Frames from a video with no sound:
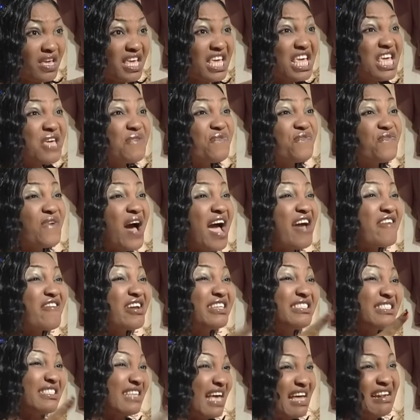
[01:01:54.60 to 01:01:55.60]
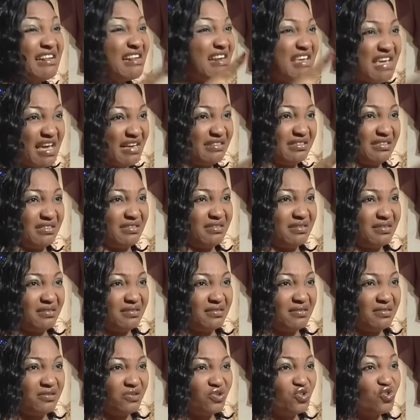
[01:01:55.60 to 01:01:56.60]
if I retaliate,
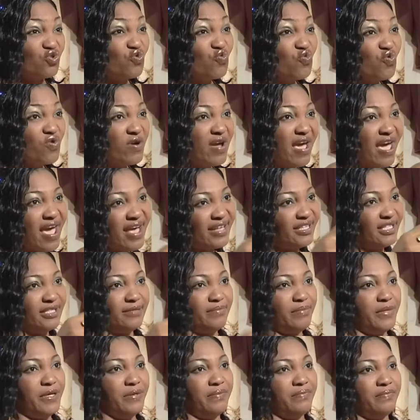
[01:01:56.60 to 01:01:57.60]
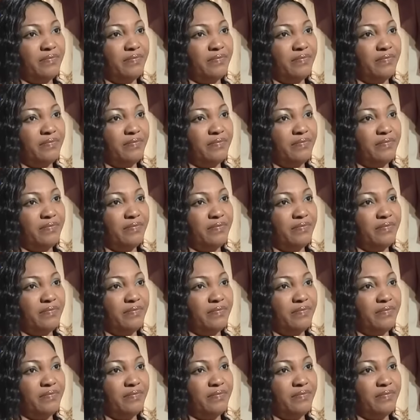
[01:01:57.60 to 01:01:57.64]
you will hate me.